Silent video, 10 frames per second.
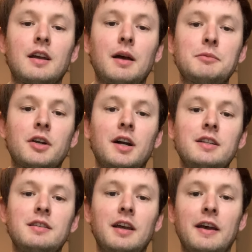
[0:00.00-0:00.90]
I'm
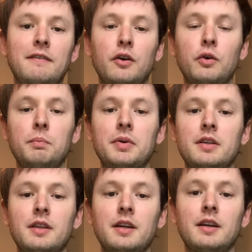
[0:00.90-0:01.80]
trying to have hope
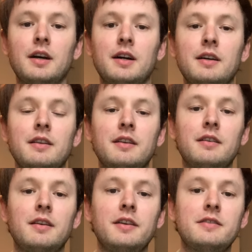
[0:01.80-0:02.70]
that God,
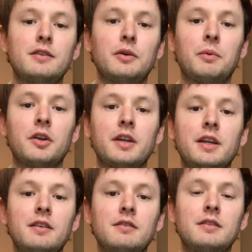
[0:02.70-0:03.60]
he's still
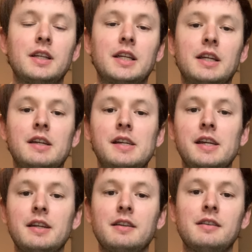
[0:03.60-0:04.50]
working,
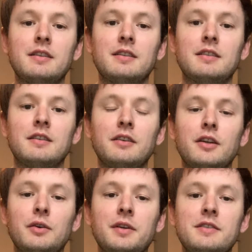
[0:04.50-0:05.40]
and
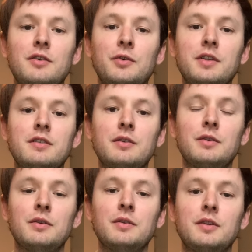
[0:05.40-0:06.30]
he's going to
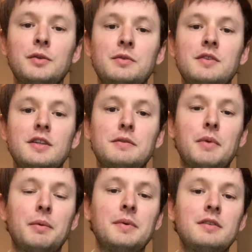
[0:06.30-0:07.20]
use these
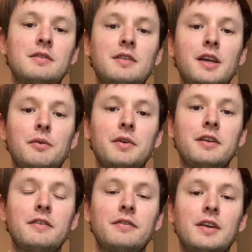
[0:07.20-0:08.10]
moments that
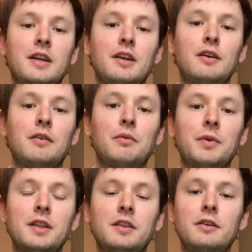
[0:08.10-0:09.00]
we've
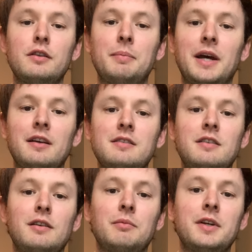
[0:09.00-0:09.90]
went through the past
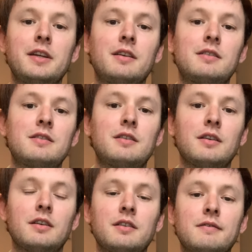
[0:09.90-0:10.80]
10 weeks
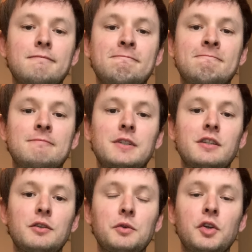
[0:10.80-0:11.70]
to
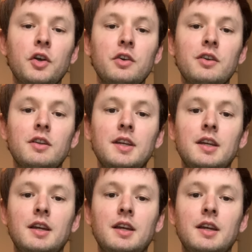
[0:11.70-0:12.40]
do good.